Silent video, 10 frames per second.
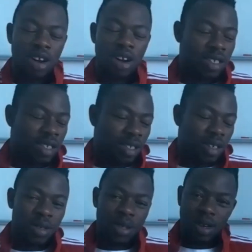definitely is,
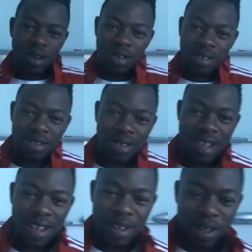uh, researching that.
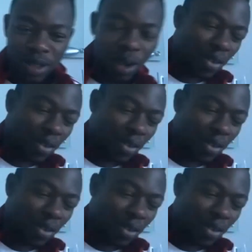Yeah. God, you said